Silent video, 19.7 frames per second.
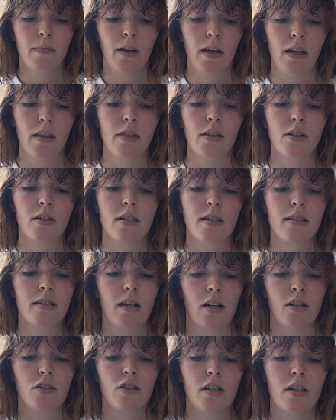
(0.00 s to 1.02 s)
In their
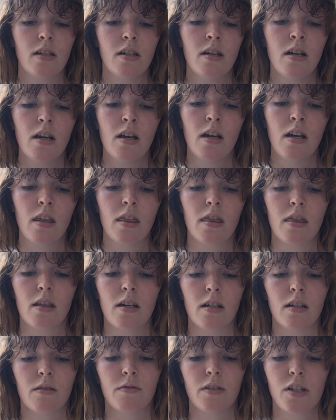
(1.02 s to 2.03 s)
discussion,
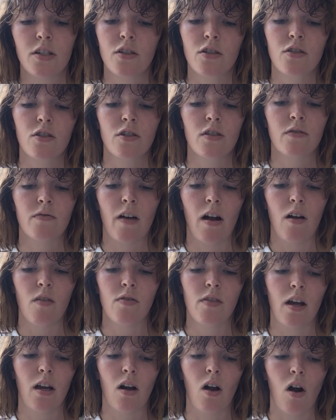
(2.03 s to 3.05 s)
the researchers
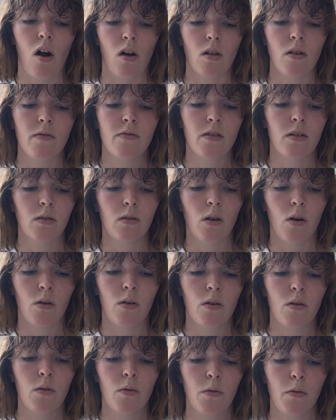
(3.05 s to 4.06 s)
found that all of the
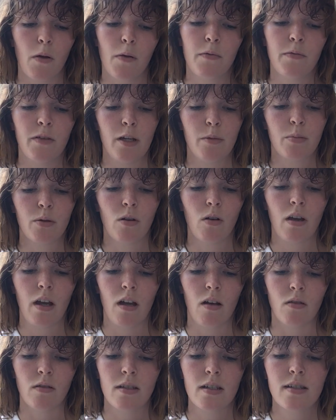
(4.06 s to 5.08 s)
local febrile
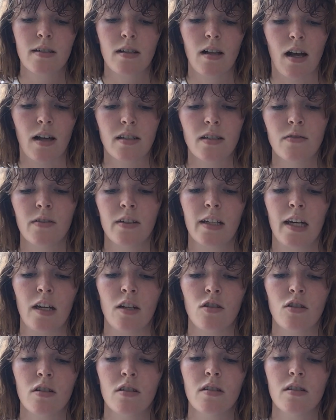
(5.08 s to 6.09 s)
illness
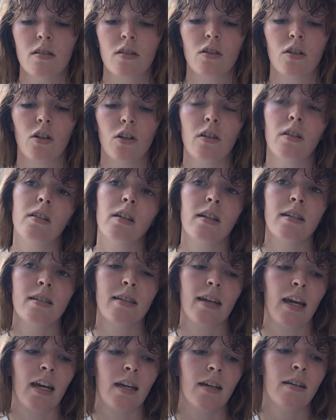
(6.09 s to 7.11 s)
classifications could
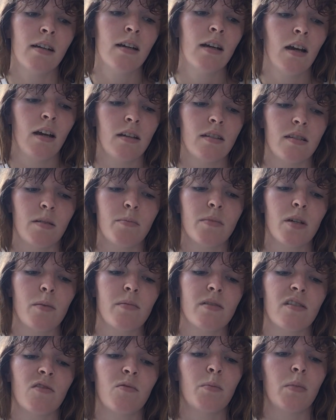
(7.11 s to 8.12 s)
contain
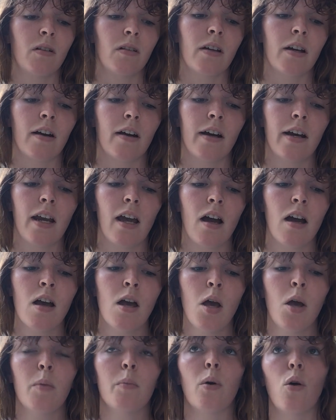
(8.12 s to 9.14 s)
symptoms of malaria,
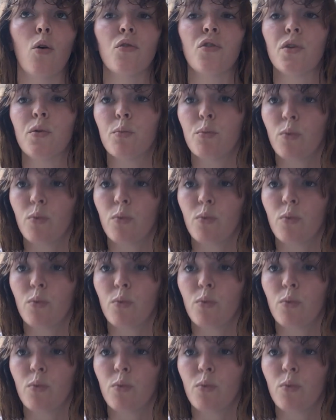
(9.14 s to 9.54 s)
but only